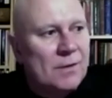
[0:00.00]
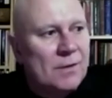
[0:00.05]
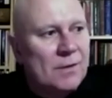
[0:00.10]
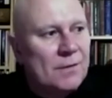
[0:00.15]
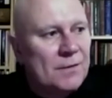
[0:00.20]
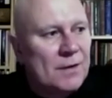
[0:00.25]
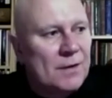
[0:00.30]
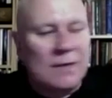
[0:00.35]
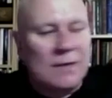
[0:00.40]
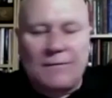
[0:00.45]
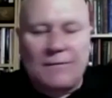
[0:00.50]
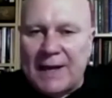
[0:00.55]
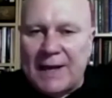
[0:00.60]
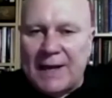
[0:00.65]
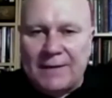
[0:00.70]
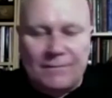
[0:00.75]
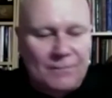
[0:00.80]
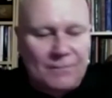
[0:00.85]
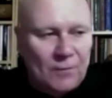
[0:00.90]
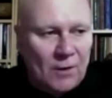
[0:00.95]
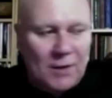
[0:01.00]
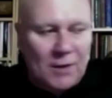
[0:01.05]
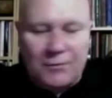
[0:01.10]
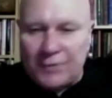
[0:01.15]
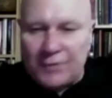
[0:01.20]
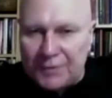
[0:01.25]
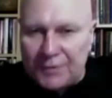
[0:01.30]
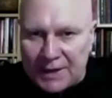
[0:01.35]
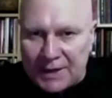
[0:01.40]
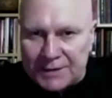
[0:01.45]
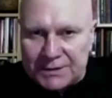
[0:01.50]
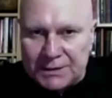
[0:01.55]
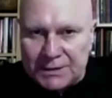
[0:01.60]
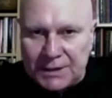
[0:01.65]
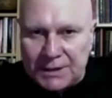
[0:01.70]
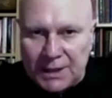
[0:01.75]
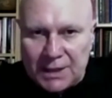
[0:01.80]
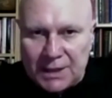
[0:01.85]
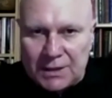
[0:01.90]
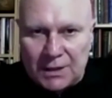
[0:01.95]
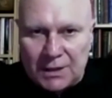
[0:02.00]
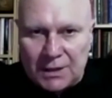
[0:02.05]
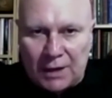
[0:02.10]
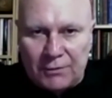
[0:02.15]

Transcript: the Levant 400,000 years ago.